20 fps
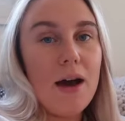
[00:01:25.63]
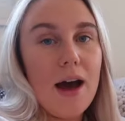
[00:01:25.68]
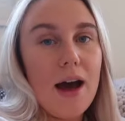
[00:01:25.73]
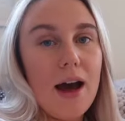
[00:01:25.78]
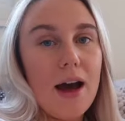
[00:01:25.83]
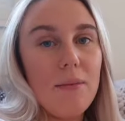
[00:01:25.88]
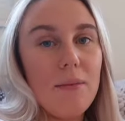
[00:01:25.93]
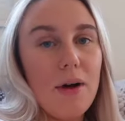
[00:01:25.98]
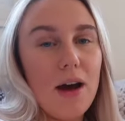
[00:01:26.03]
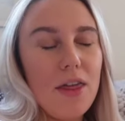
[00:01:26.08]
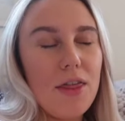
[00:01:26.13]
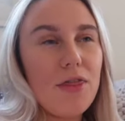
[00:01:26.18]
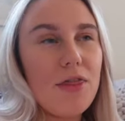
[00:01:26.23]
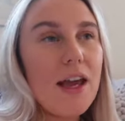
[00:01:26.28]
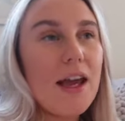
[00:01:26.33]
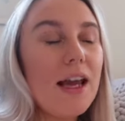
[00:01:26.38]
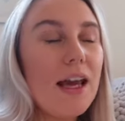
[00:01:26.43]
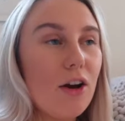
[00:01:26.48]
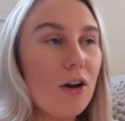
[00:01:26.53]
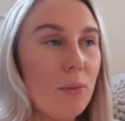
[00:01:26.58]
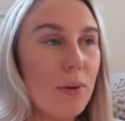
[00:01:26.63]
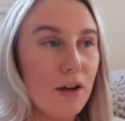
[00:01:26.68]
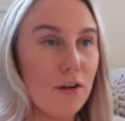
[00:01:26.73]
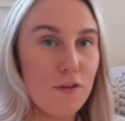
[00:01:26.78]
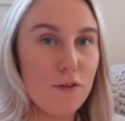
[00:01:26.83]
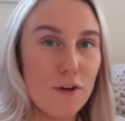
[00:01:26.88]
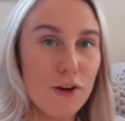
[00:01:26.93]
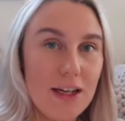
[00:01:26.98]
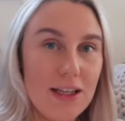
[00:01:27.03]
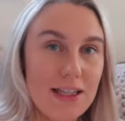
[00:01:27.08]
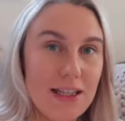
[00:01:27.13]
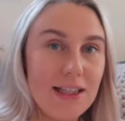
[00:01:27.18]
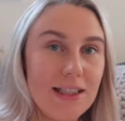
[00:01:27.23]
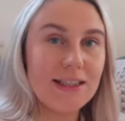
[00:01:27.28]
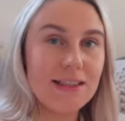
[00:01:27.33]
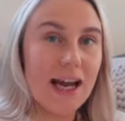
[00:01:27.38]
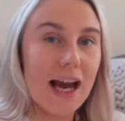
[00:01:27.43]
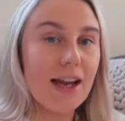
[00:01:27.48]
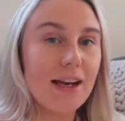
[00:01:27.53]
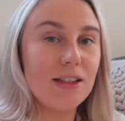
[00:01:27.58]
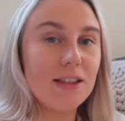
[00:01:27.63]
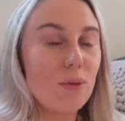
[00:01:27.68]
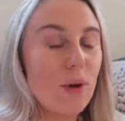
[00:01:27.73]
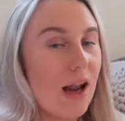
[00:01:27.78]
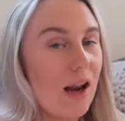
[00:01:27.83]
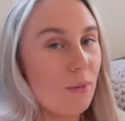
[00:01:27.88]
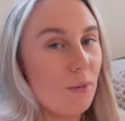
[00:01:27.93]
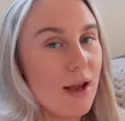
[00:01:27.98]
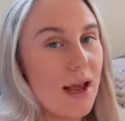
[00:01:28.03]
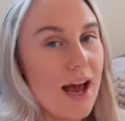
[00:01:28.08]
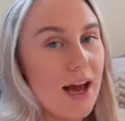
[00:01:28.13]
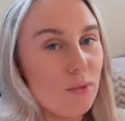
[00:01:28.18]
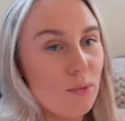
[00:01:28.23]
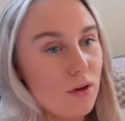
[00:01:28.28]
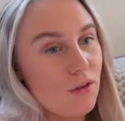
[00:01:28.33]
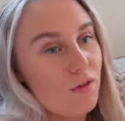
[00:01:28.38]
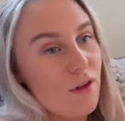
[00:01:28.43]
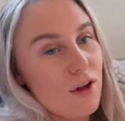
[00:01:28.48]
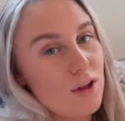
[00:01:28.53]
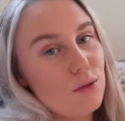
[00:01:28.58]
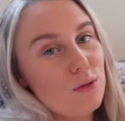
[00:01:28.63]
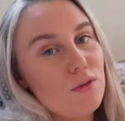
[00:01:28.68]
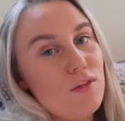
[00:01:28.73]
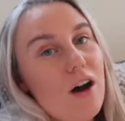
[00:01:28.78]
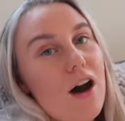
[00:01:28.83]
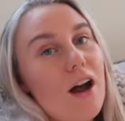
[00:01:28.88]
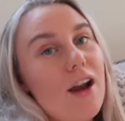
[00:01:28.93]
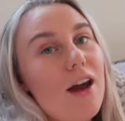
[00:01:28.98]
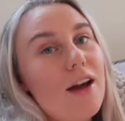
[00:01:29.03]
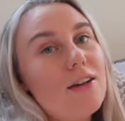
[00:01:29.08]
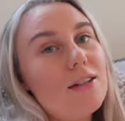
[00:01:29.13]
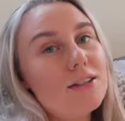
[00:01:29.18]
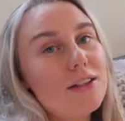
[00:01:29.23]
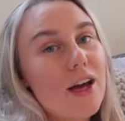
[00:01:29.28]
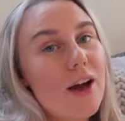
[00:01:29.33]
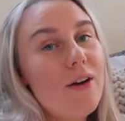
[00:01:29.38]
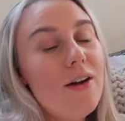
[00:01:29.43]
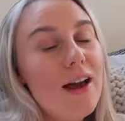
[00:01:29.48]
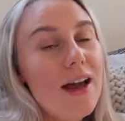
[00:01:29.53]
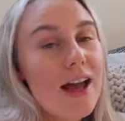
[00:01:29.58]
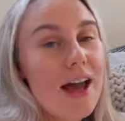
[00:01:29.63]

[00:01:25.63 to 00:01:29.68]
I think it will be a 3D scan as well, and we had one of those with Arlo, so